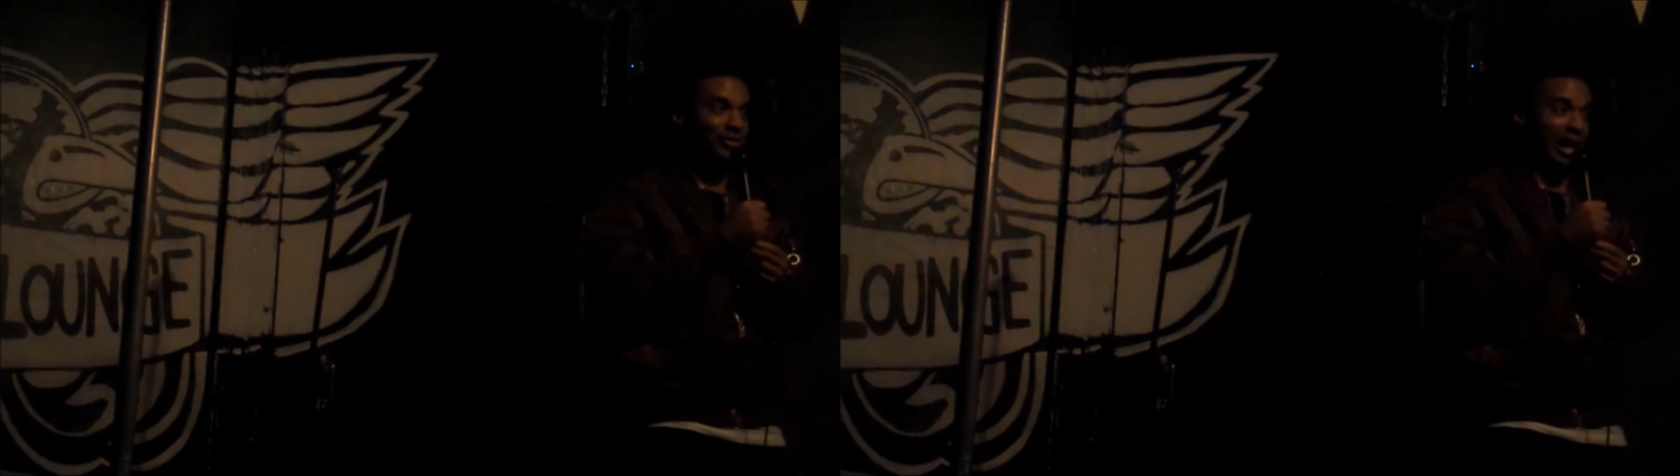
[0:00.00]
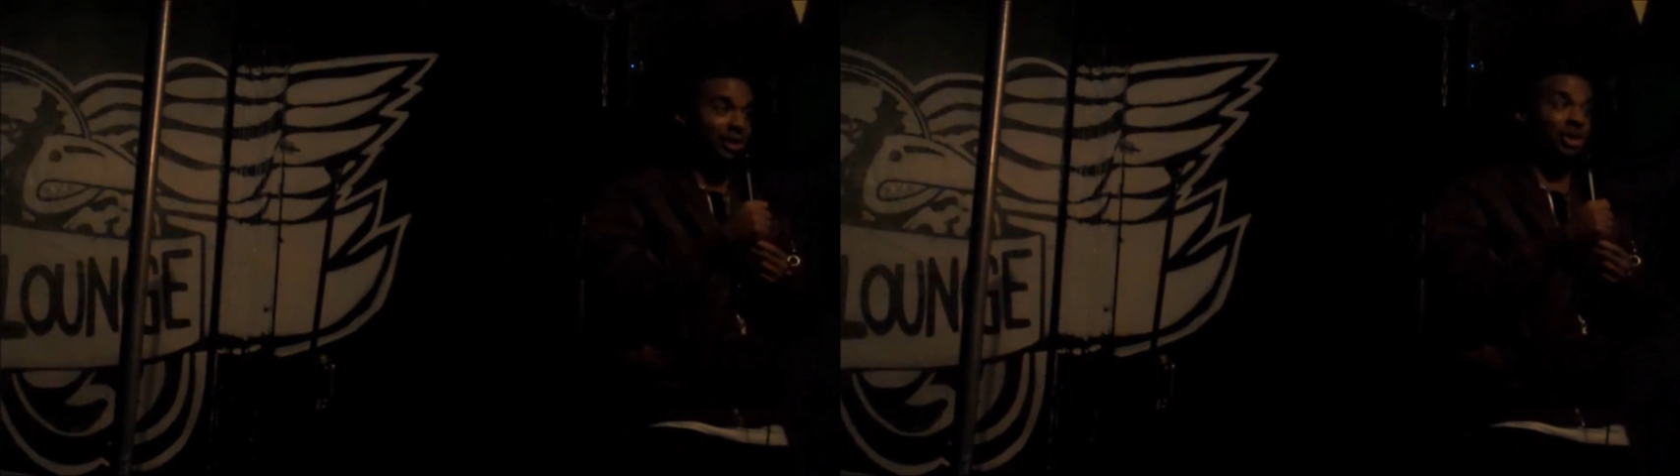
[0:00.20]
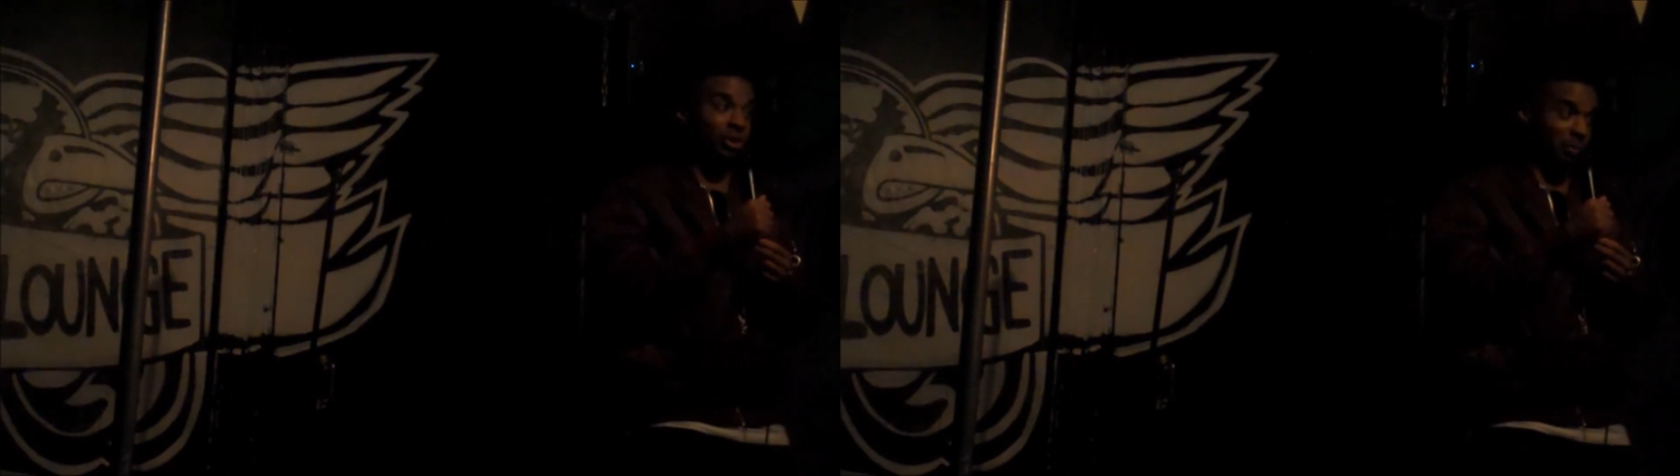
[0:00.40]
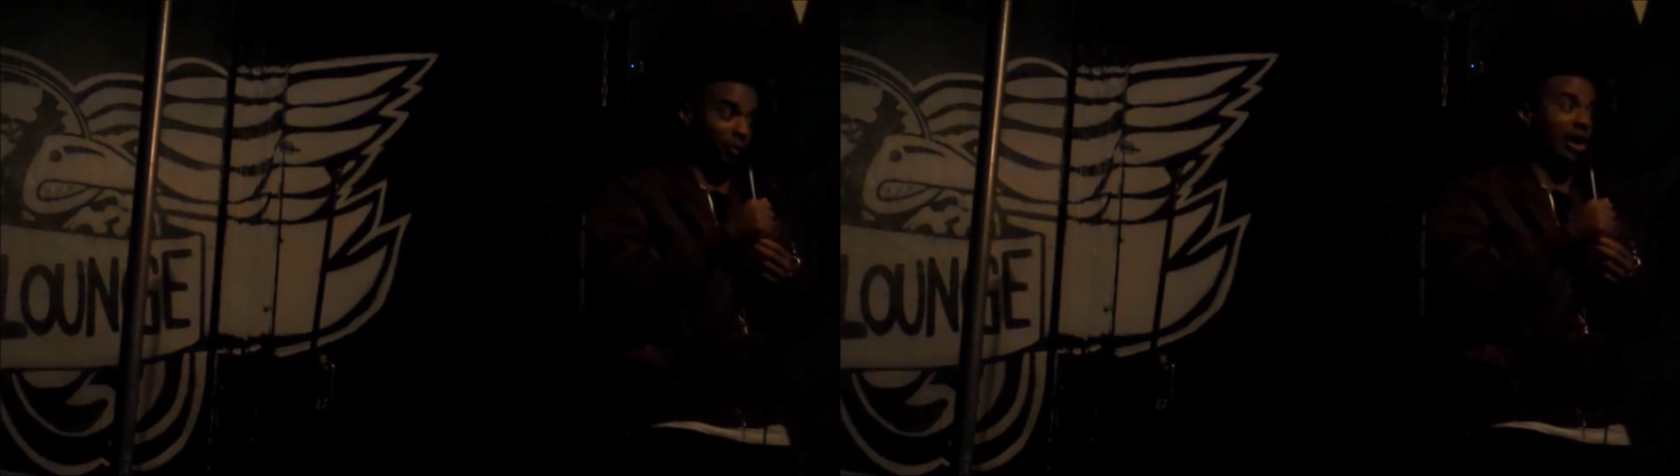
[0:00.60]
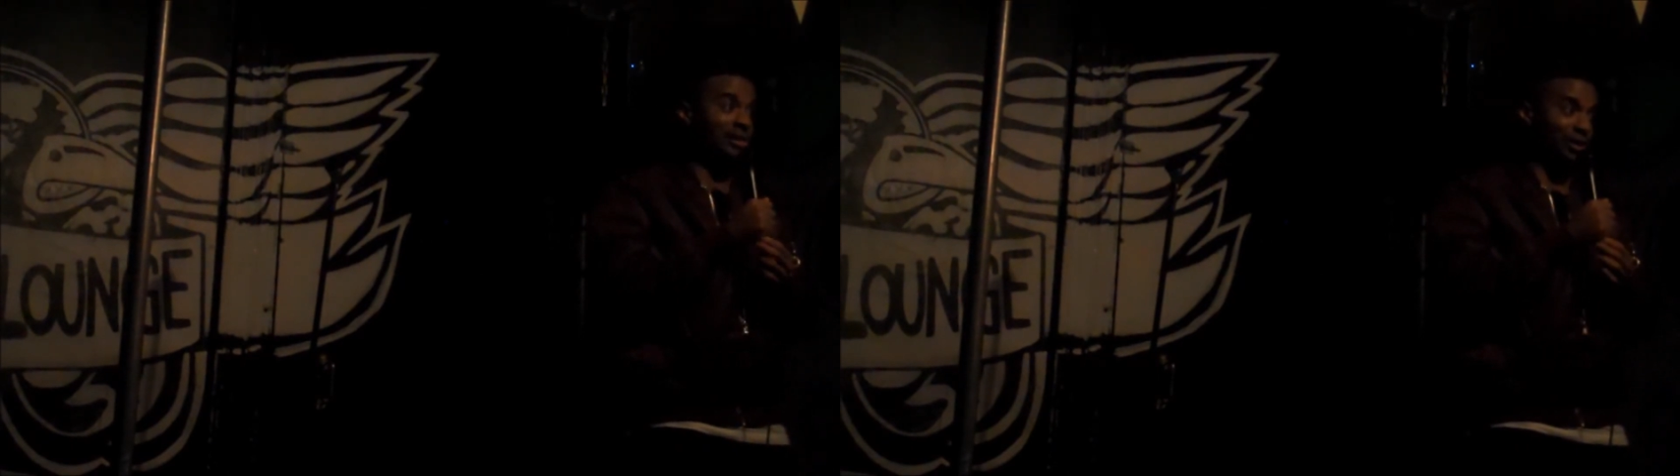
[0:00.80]
That shit was
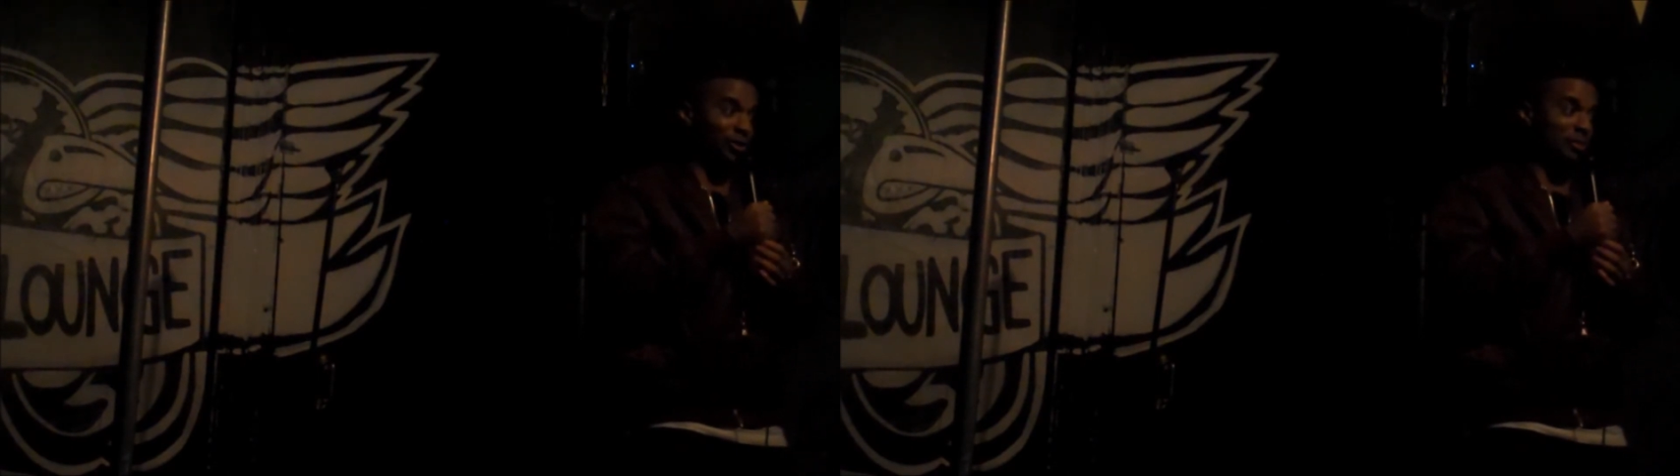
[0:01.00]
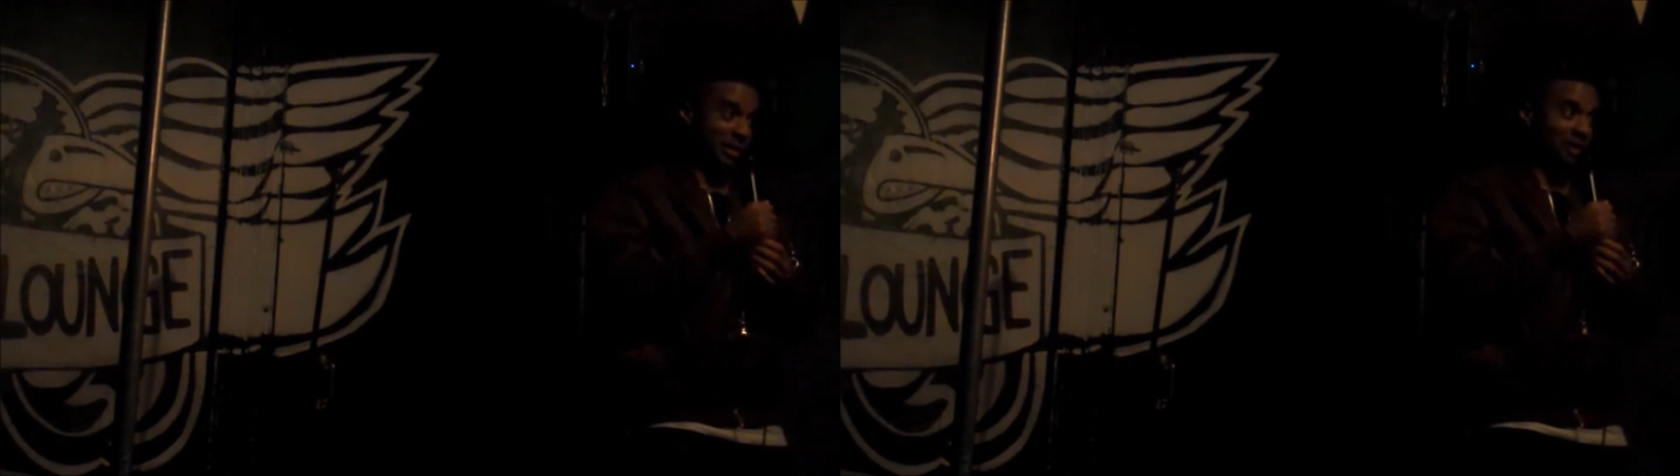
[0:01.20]
progressive. You being